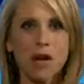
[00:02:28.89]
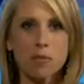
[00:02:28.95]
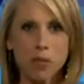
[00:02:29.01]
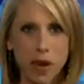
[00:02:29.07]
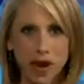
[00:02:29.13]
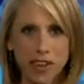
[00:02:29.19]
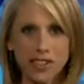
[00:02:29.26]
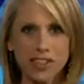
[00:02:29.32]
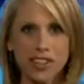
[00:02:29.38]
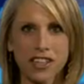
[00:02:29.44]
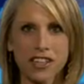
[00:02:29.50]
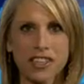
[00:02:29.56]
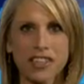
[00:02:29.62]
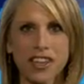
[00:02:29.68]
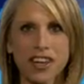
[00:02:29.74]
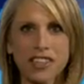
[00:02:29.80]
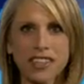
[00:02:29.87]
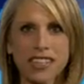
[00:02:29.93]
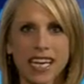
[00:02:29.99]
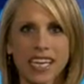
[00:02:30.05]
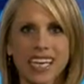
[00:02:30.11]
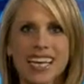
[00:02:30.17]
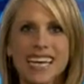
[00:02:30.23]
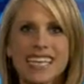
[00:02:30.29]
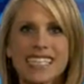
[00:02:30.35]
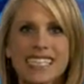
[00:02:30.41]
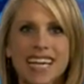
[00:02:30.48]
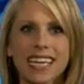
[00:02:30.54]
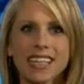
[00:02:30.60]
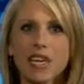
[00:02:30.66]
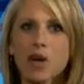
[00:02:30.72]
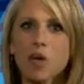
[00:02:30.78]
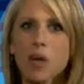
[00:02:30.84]
Prior to their start date,
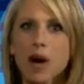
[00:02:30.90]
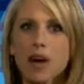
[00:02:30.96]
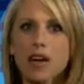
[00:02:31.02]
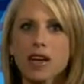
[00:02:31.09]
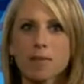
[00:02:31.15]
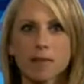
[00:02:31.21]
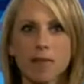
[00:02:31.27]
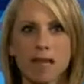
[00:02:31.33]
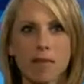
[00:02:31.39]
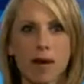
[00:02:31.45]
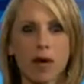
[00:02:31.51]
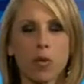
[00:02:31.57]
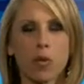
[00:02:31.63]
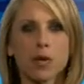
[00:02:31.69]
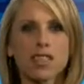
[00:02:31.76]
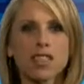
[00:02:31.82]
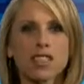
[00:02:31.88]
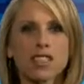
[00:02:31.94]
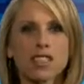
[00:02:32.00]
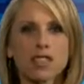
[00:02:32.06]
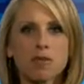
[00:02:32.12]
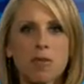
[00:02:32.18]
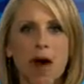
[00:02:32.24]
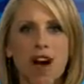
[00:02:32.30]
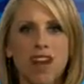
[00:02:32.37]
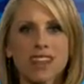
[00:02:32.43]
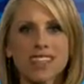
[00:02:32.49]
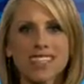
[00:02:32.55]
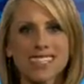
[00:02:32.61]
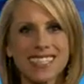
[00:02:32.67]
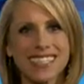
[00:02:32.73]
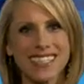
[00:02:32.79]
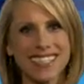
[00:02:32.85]
send a welcome email with the
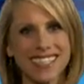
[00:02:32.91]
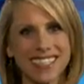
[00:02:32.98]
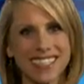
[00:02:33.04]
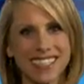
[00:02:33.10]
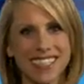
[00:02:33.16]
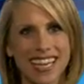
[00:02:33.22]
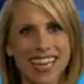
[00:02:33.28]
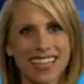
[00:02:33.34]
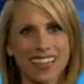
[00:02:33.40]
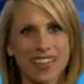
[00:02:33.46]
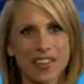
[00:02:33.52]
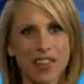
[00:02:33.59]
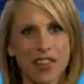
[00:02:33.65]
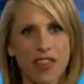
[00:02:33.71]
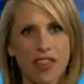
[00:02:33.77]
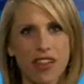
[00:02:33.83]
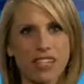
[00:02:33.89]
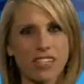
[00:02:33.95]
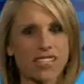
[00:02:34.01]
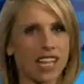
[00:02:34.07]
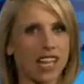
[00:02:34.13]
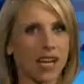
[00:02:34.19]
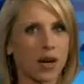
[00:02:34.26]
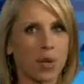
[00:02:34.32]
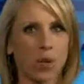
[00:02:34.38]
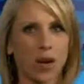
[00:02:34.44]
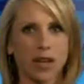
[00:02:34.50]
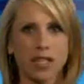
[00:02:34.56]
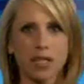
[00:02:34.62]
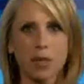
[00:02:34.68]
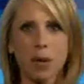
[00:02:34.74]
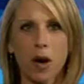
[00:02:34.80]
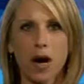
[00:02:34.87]
smallest details handled. Things like where
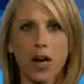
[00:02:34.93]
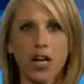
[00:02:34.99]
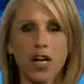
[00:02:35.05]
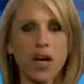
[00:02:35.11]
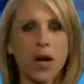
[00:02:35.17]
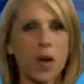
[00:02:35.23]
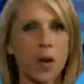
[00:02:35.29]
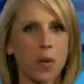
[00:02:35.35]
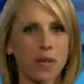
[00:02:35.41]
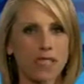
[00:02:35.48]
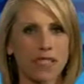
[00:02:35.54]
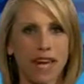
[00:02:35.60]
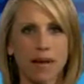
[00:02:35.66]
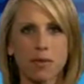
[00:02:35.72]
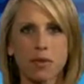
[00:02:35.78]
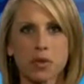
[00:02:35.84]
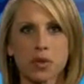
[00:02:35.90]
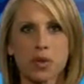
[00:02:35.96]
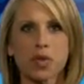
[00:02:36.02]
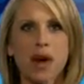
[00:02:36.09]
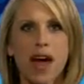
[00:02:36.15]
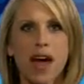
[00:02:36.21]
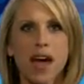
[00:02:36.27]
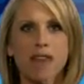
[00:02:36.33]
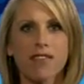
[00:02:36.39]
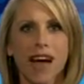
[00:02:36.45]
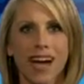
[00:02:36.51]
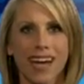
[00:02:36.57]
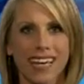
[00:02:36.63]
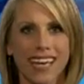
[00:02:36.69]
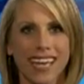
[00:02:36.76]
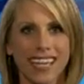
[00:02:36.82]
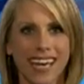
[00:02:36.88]
to park, what time to arrive, how
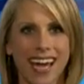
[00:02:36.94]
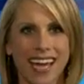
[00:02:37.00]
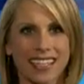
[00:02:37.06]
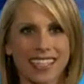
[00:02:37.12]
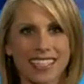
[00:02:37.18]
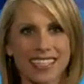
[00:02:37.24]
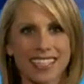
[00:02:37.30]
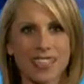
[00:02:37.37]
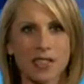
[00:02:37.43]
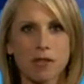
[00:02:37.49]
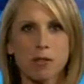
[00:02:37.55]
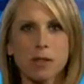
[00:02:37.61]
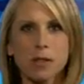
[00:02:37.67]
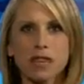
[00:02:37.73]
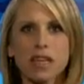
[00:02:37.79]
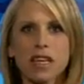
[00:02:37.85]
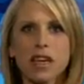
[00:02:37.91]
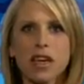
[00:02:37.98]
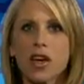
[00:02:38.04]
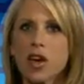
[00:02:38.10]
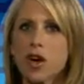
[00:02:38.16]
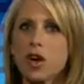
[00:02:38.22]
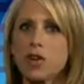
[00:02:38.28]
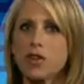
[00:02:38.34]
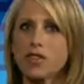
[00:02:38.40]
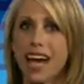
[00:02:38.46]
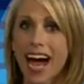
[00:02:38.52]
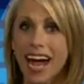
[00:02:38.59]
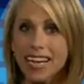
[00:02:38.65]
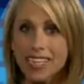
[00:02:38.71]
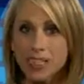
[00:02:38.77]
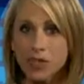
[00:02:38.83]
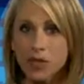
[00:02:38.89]
to gain access to the building, who to
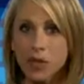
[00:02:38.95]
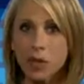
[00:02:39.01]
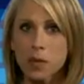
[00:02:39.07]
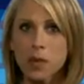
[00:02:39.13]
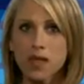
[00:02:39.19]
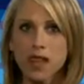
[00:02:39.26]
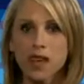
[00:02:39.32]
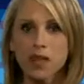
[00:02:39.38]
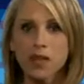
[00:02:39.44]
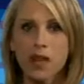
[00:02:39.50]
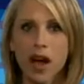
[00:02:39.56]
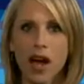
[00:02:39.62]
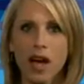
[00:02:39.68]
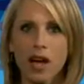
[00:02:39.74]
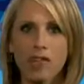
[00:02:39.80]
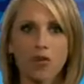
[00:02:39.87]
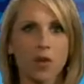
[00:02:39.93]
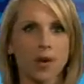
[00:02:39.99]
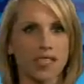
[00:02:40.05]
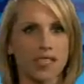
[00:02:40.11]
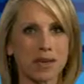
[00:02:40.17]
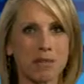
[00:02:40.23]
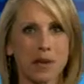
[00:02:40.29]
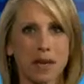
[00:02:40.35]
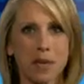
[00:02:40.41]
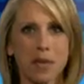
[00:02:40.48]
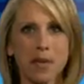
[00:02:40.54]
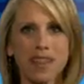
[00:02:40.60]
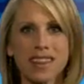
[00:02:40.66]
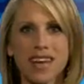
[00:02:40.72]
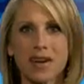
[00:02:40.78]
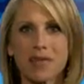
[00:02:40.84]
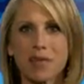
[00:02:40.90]
ask for when they arrive, what to bring
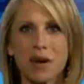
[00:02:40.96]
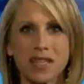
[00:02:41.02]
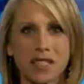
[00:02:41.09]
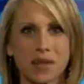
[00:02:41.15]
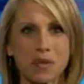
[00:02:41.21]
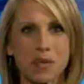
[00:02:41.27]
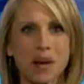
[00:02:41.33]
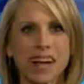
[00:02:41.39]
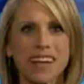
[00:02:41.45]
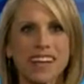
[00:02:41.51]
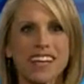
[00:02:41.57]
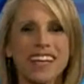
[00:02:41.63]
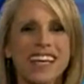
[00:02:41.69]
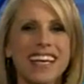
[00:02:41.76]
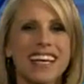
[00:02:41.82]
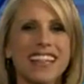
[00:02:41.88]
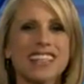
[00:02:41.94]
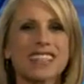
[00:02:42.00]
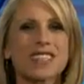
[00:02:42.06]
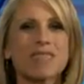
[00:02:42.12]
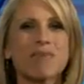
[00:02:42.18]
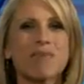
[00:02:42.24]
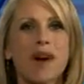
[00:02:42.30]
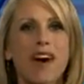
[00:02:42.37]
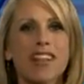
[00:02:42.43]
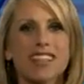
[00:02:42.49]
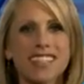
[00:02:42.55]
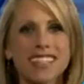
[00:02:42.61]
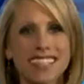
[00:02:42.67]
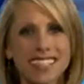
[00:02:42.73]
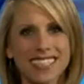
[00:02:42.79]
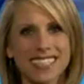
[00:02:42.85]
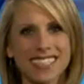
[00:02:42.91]
with them, what to wear. The
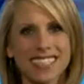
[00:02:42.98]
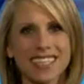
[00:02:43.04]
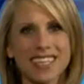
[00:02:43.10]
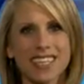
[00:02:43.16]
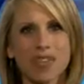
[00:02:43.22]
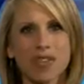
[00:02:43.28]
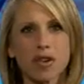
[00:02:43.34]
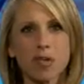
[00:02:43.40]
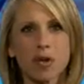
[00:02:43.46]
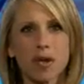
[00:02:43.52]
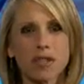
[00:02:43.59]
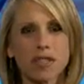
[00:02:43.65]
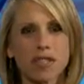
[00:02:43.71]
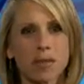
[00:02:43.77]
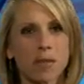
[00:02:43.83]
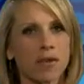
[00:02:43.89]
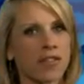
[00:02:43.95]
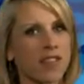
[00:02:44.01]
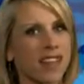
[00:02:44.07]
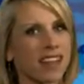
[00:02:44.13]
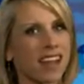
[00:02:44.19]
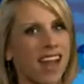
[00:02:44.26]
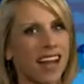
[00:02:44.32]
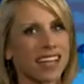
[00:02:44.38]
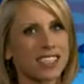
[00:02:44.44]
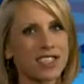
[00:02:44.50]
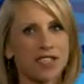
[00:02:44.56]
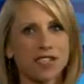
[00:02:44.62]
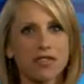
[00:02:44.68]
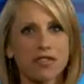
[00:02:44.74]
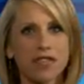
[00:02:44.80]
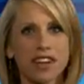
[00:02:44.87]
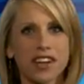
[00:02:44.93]
smallest details can remove some of the
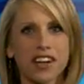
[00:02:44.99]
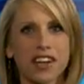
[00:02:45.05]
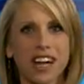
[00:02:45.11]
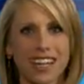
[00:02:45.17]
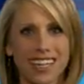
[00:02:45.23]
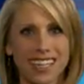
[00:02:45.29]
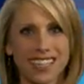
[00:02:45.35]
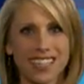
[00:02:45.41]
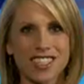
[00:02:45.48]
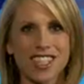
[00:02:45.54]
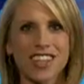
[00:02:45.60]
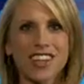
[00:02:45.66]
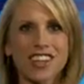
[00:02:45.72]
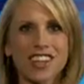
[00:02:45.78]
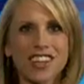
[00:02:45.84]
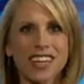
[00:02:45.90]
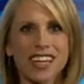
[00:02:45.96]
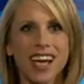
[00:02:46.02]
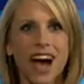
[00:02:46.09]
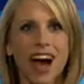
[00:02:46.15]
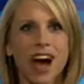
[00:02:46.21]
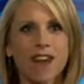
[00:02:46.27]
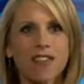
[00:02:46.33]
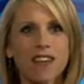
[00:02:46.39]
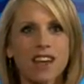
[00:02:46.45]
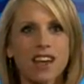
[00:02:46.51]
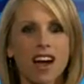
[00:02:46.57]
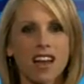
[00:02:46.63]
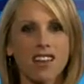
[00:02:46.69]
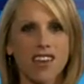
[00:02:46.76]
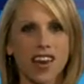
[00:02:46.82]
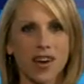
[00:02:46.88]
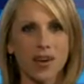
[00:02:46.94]
natural fear and insecurity of the
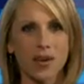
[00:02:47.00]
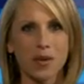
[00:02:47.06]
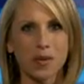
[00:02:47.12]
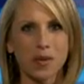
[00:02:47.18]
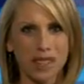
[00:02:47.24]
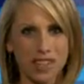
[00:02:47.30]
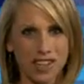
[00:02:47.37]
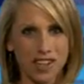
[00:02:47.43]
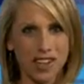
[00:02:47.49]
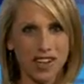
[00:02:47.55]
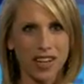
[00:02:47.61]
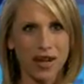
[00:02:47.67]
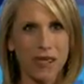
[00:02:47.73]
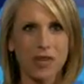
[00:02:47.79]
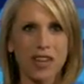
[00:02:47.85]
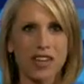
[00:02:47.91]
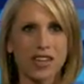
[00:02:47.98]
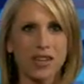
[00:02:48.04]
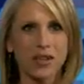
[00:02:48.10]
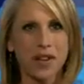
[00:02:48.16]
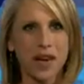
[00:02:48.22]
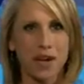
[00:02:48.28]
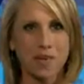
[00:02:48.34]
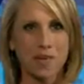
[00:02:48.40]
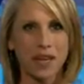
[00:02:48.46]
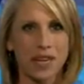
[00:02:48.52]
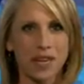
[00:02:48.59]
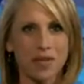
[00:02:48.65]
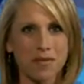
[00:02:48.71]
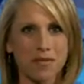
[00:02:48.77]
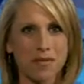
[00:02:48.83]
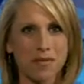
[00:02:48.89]
unknown when starting with a new company.